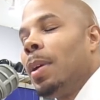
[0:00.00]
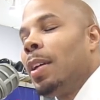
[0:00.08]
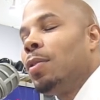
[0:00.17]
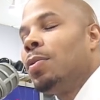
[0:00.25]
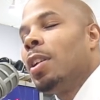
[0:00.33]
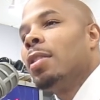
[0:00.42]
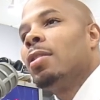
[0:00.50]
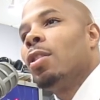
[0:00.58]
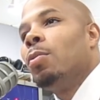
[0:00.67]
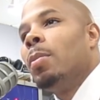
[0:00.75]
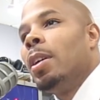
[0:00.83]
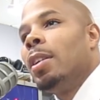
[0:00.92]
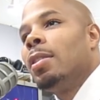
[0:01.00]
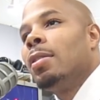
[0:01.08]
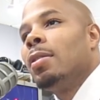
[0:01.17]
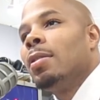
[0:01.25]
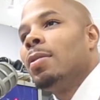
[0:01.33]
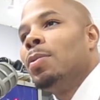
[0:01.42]
Man, you've done so
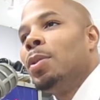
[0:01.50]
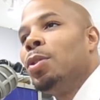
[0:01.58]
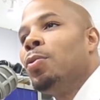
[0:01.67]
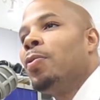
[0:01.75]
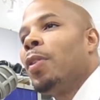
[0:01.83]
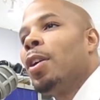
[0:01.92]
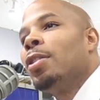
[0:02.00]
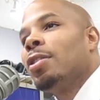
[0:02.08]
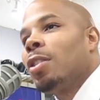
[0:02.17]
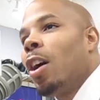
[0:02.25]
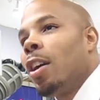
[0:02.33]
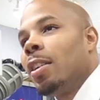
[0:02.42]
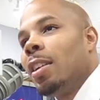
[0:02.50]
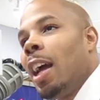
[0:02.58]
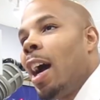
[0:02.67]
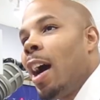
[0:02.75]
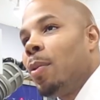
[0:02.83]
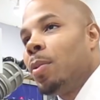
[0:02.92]
much. When you first started
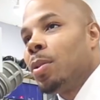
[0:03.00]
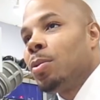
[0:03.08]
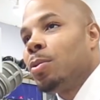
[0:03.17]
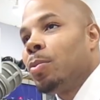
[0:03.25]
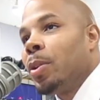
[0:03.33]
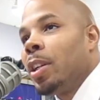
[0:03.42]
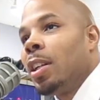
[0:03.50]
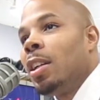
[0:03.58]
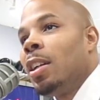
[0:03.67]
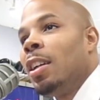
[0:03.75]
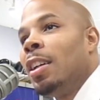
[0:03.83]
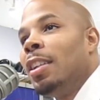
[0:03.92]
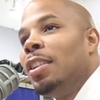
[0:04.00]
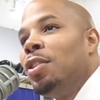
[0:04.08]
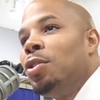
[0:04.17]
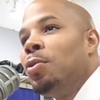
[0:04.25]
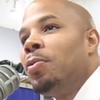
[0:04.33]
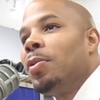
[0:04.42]
at Hot 103,
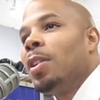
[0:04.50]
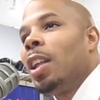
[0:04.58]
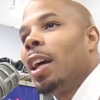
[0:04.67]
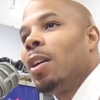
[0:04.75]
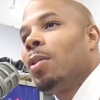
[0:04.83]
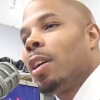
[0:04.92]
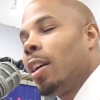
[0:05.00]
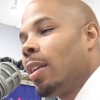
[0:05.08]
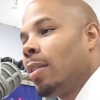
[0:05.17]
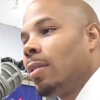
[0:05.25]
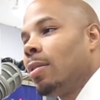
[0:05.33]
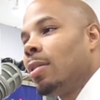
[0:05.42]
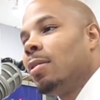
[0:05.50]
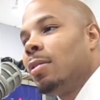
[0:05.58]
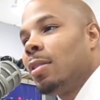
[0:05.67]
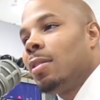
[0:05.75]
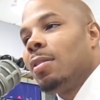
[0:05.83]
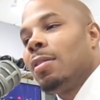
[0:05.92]
did you feel like, okay, this
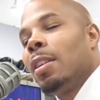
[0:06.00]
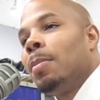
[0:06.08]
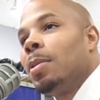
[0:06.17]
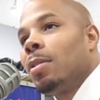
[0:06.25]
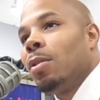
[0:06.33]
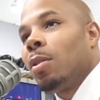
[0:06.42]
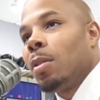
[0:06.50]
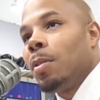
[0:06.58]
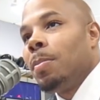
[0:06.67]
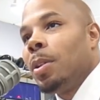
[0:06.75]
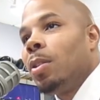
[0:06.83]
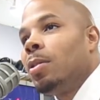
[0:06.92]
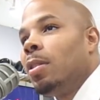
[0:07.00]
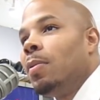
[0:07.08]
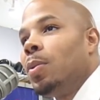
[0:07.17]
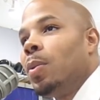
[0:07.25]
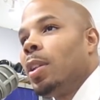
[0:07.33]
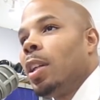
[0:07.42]
is just a stepping stone, I'm going to be on
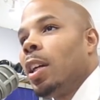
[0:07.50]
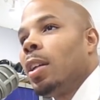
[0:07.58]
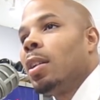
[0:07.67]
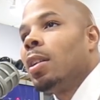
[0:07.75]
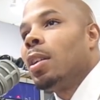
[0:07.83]
TV one day?